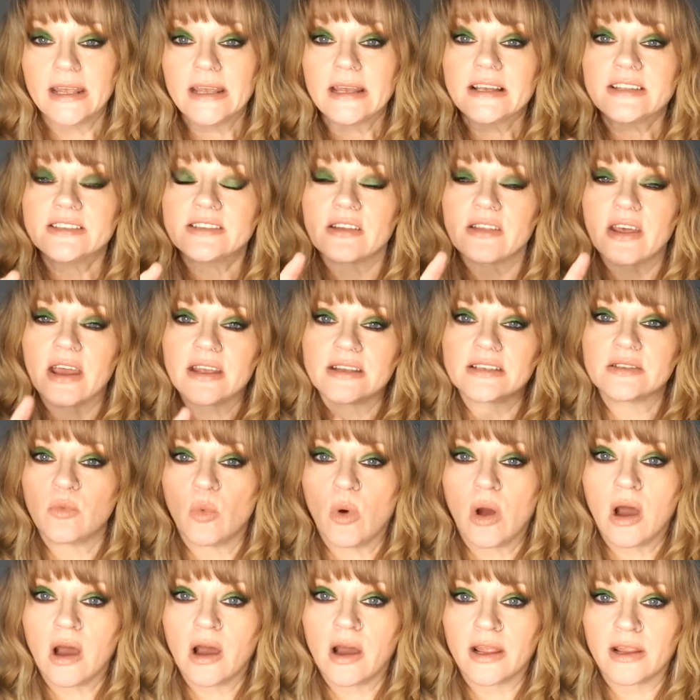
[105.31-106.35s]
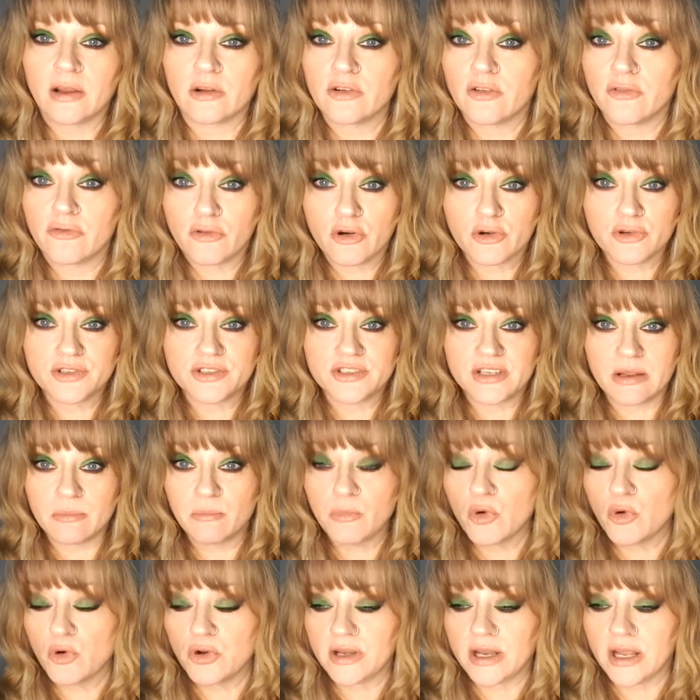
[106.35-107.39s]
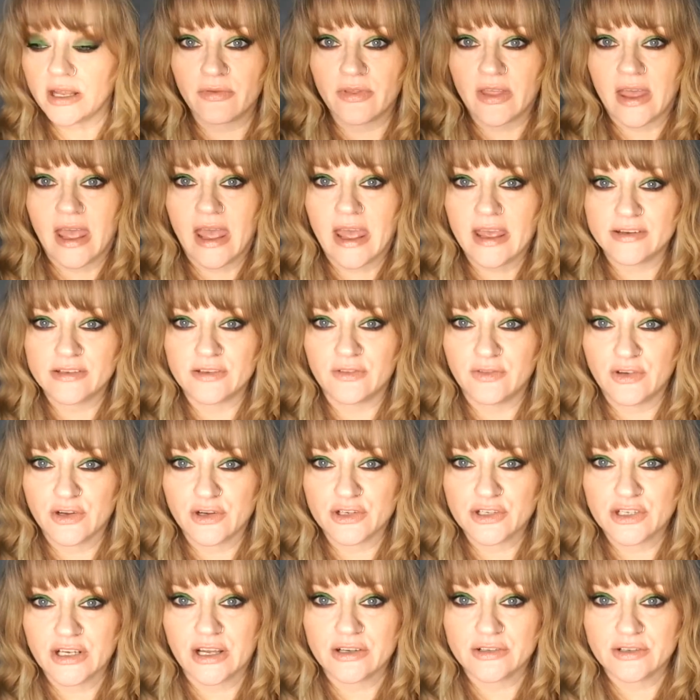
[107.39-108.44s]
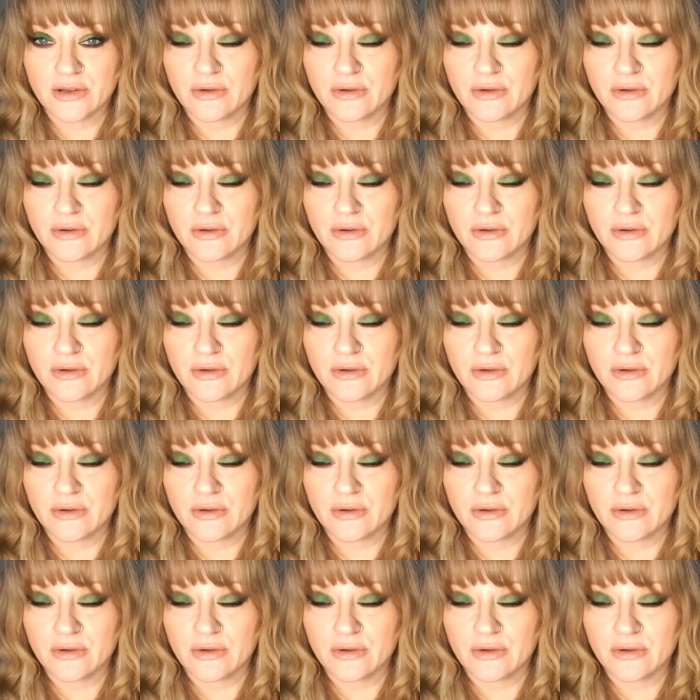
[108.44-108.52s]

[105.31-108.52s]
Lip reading: So that is why on a frosty morning, the head of your shadow,